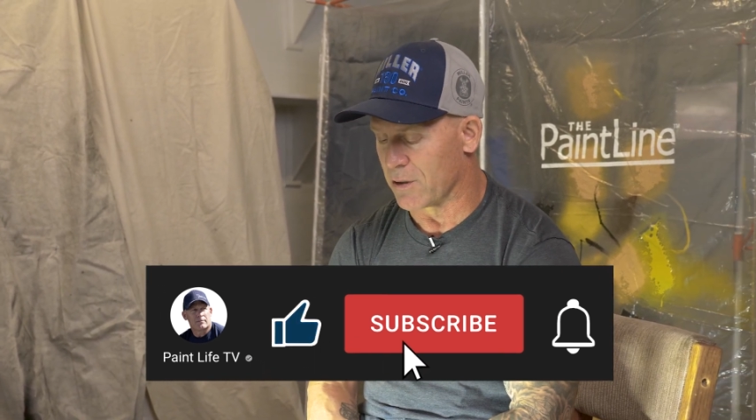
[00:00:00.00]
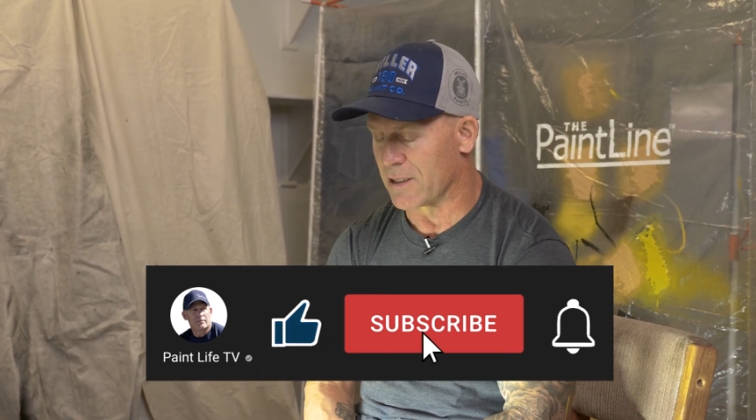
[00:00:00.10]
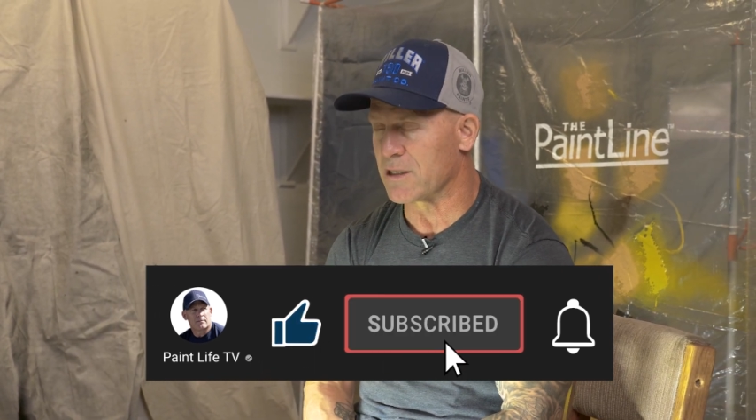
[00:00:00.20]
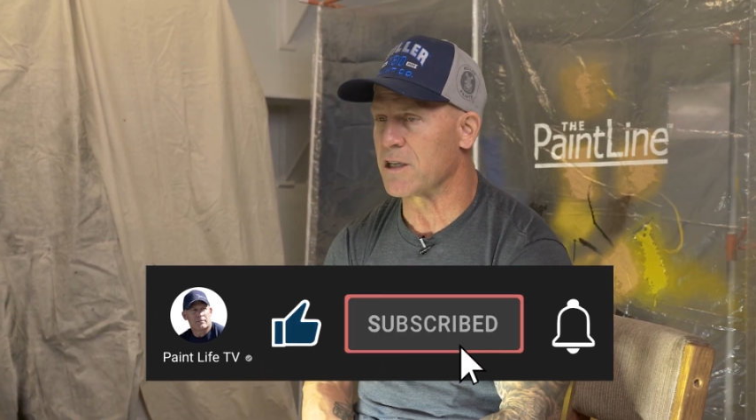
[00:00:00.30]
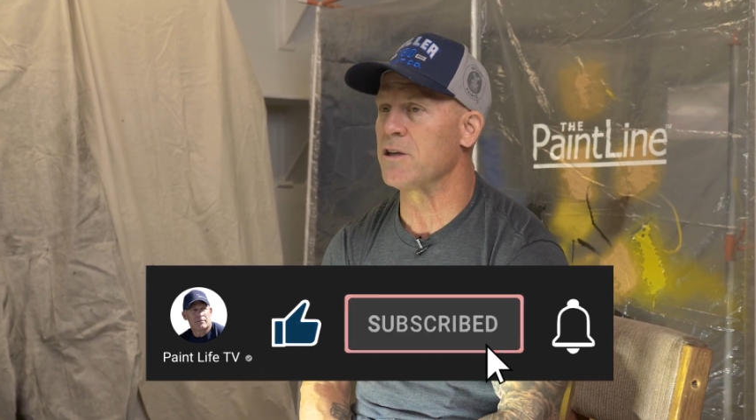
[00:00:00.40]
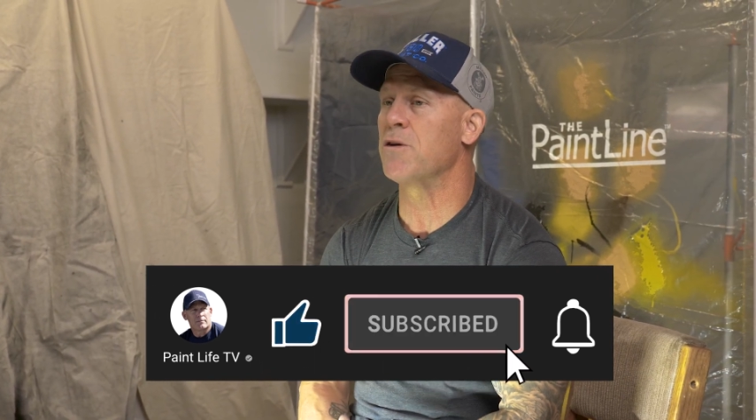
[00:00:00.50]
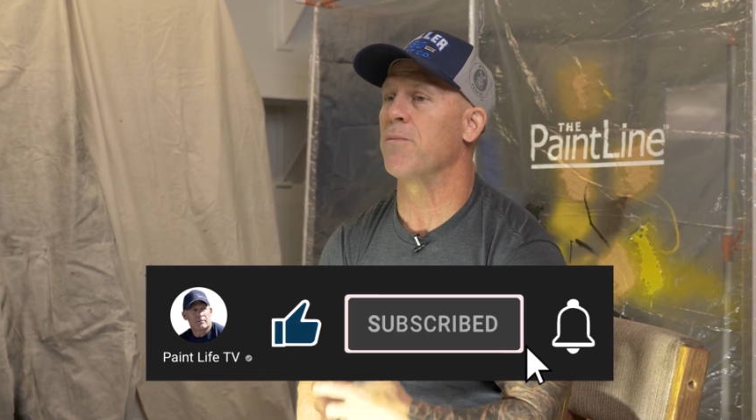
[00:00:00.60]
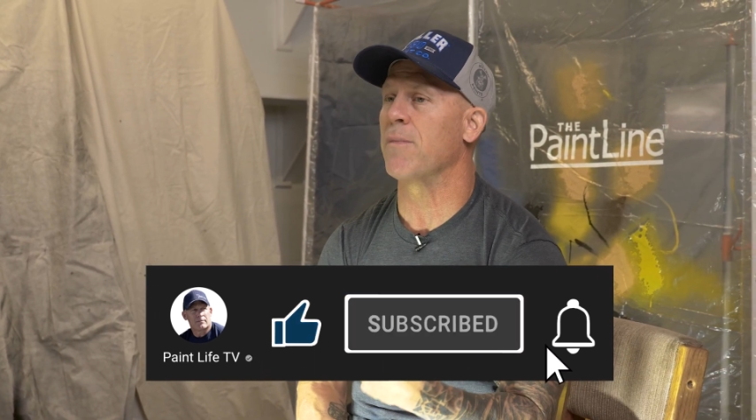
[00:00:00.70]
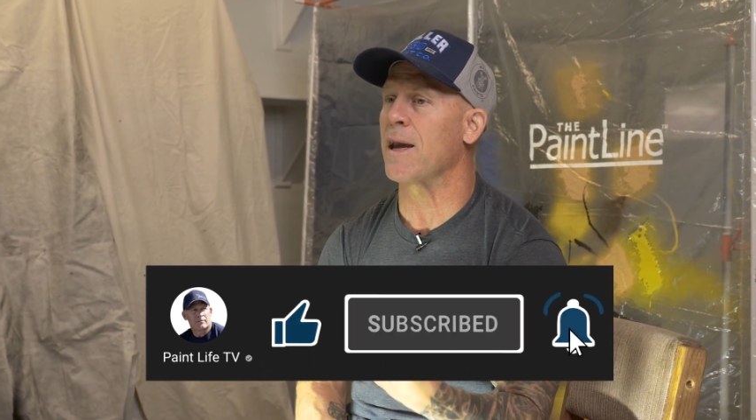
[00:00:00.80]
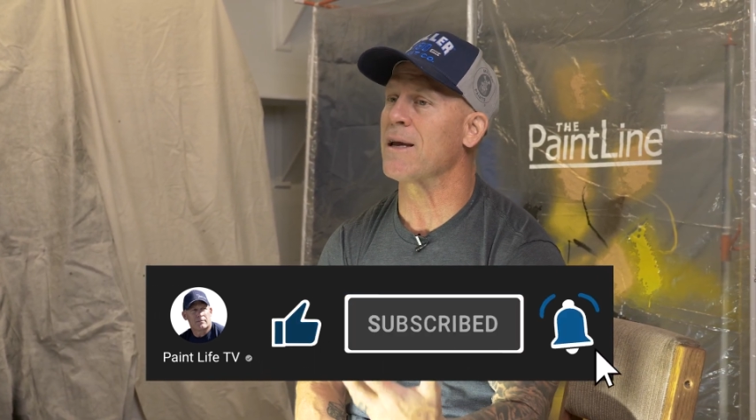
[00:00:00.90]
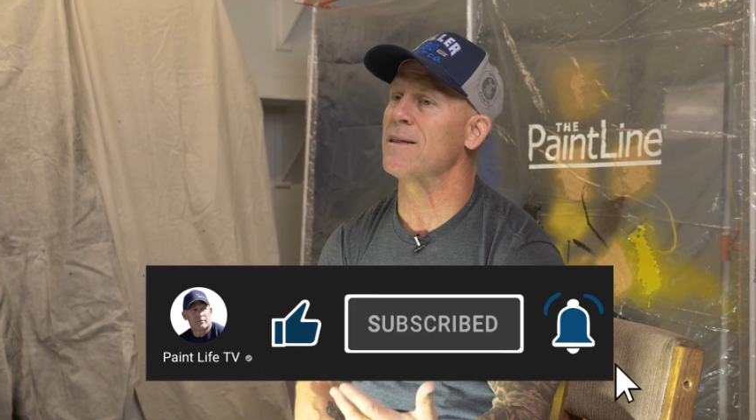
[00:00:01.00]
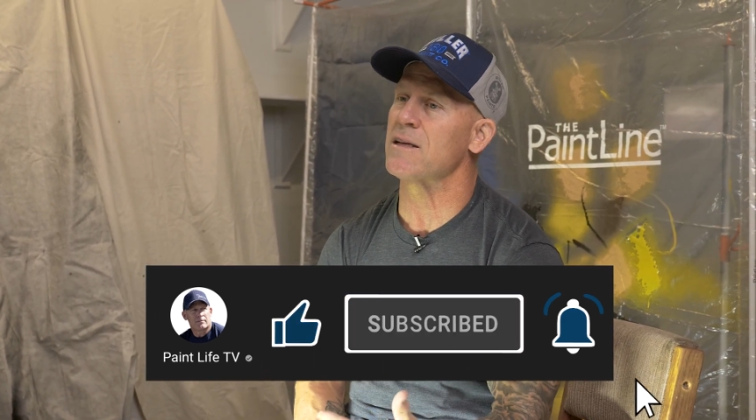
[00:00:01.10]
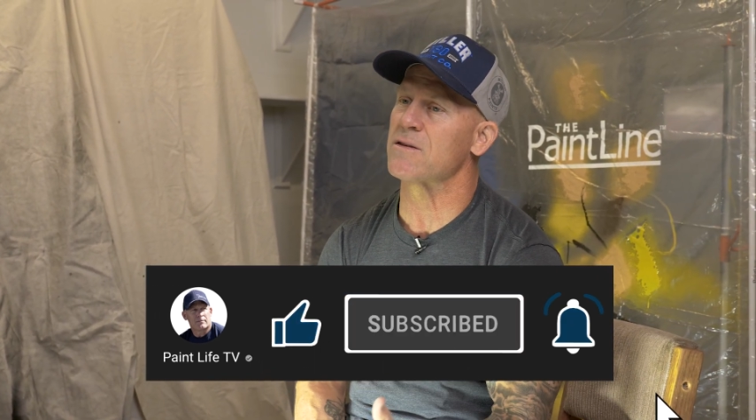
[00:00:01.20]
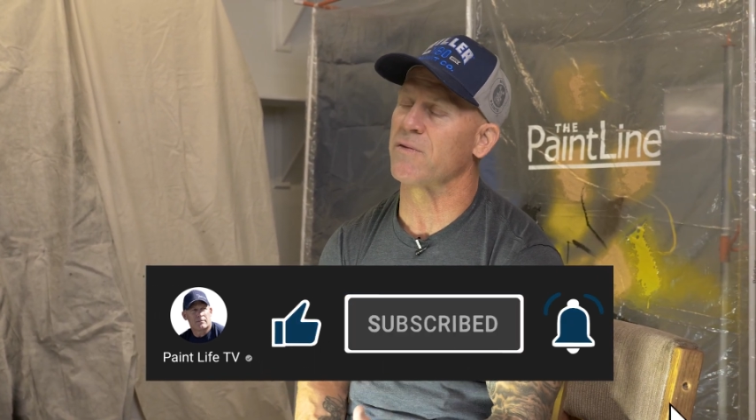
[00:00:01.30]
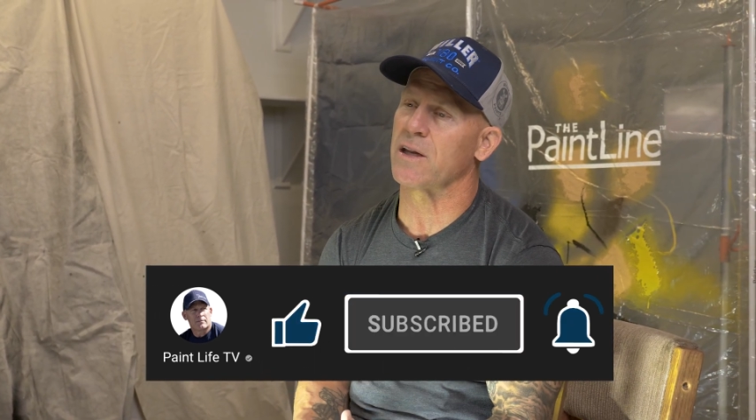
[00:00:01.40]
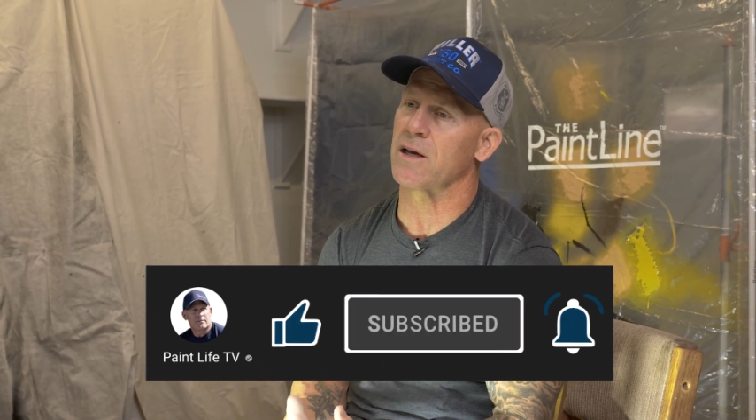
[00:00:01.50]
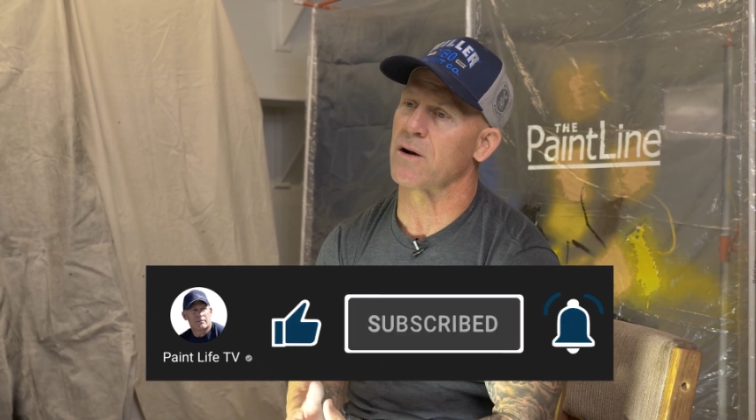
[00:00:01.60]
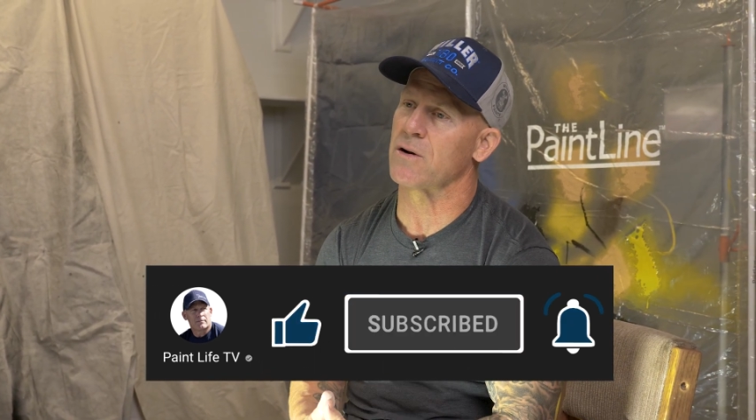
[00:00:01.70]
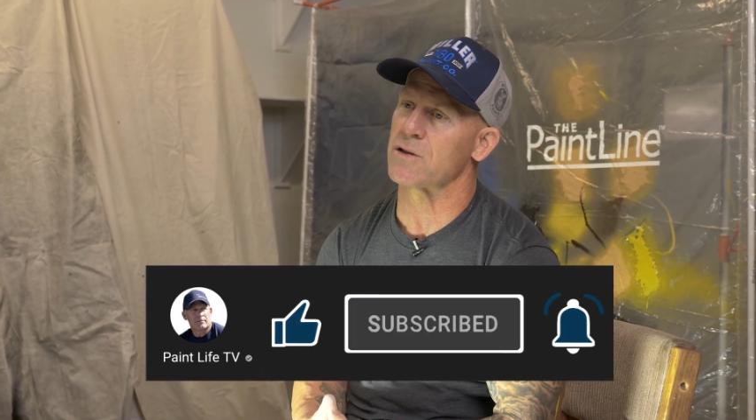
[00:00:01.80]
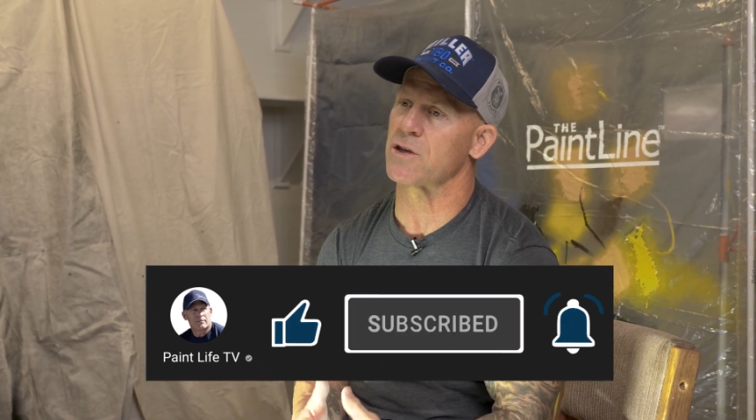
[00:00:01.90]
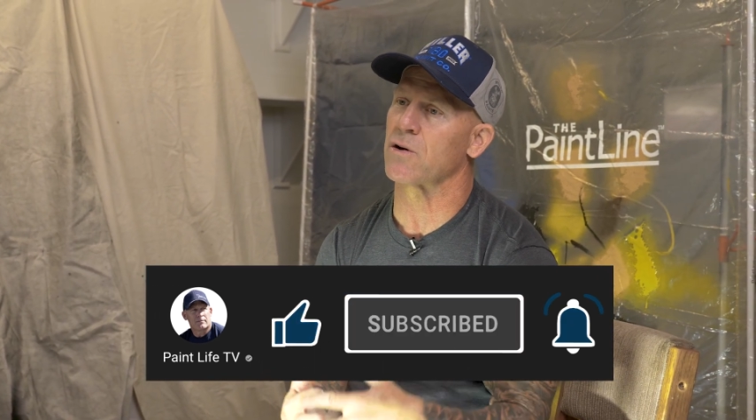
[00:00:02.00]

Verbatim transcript: continue making these videos.